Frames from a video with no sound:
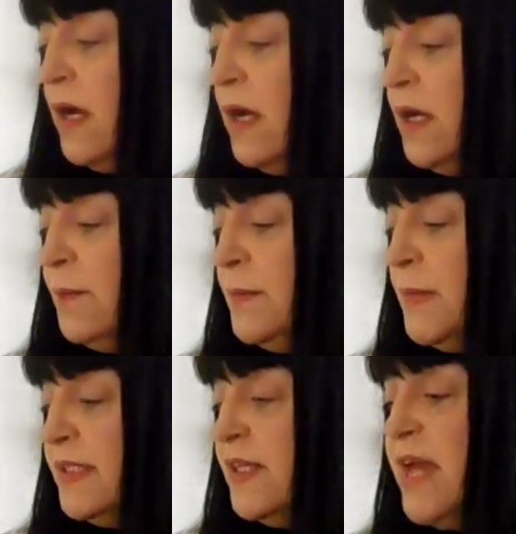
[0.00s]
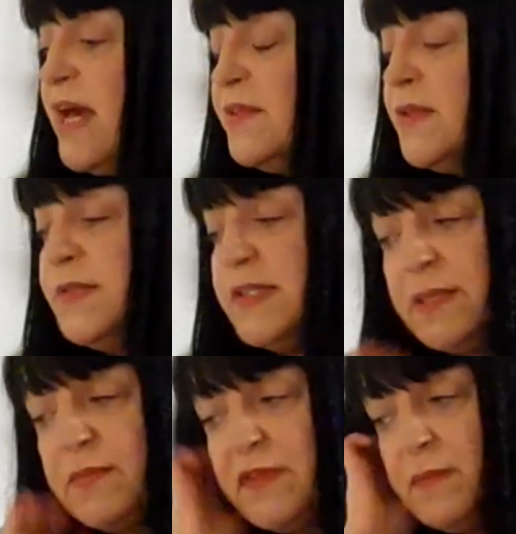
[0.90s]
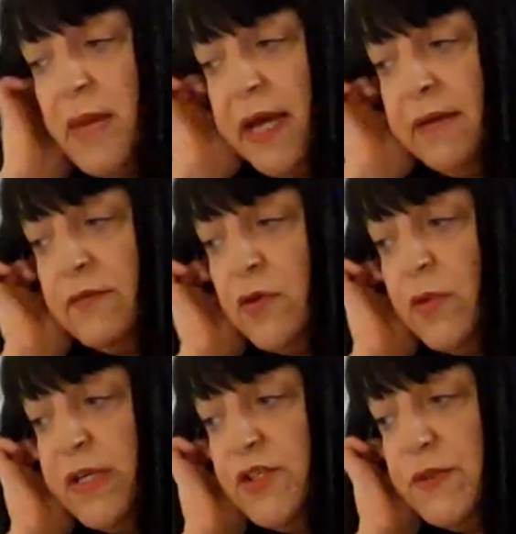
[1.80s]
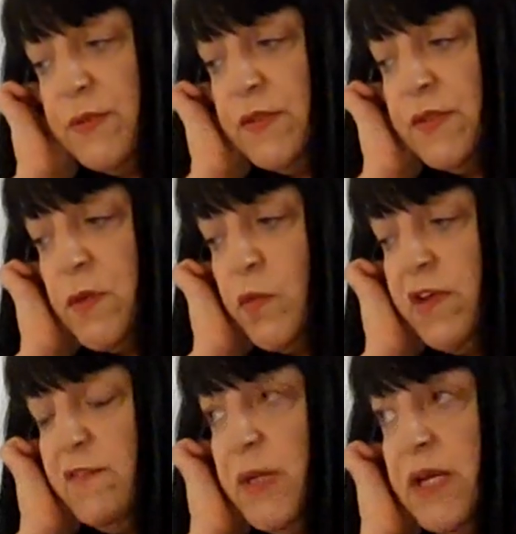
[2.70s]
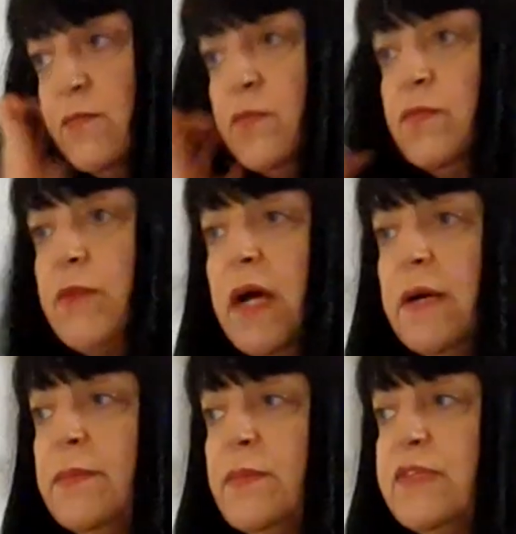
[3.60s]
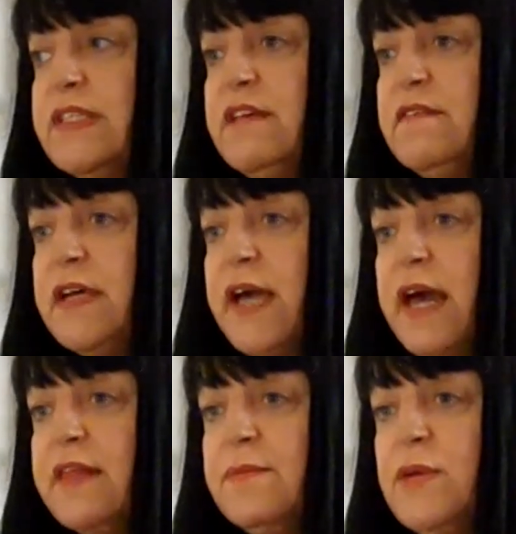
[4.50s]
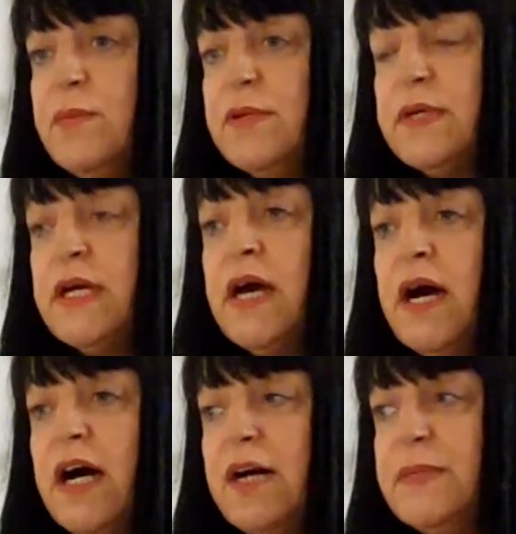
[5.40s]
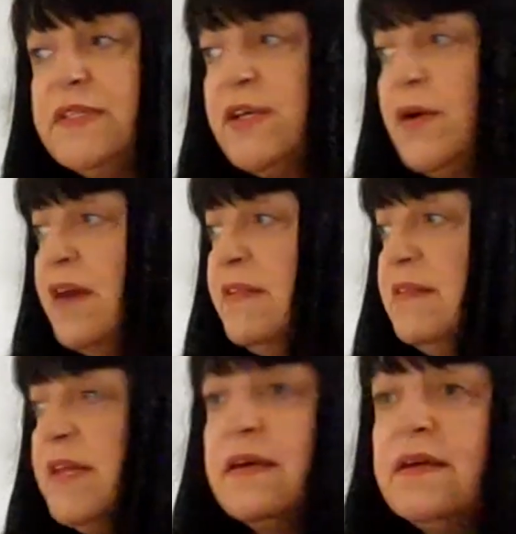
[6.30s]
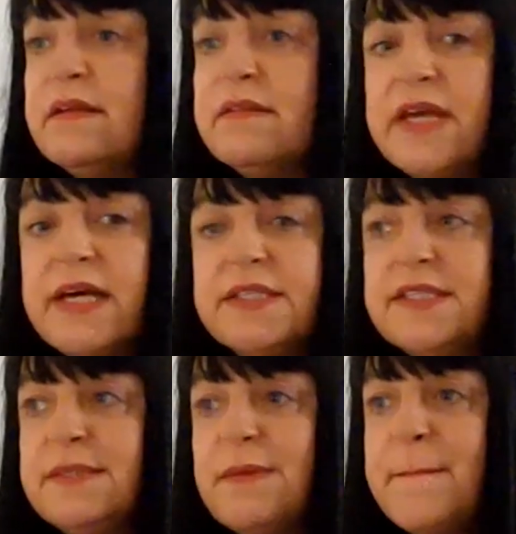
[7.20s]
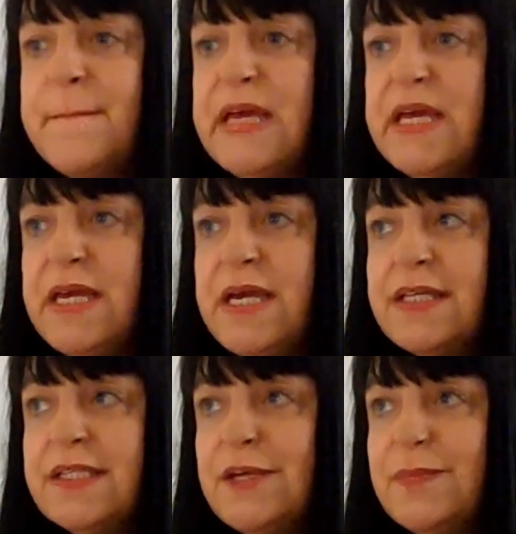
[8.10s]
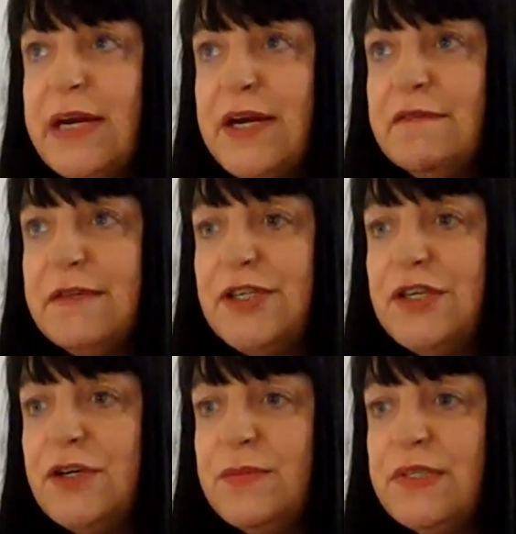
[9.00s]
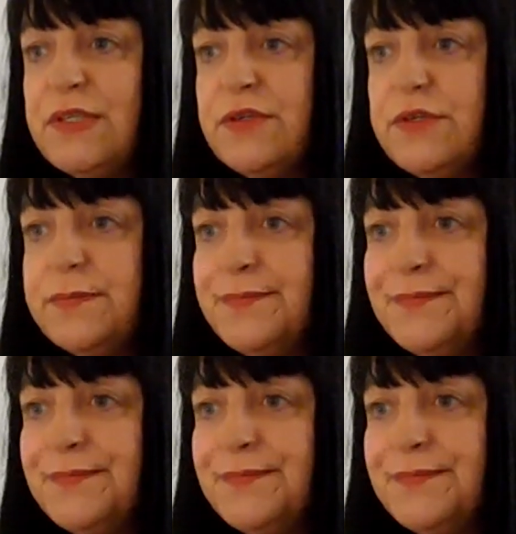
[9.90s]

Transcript: So yeah, those are some of the main questions that we've been receiving at the moment. So I think that's me. So back over to you, Masood.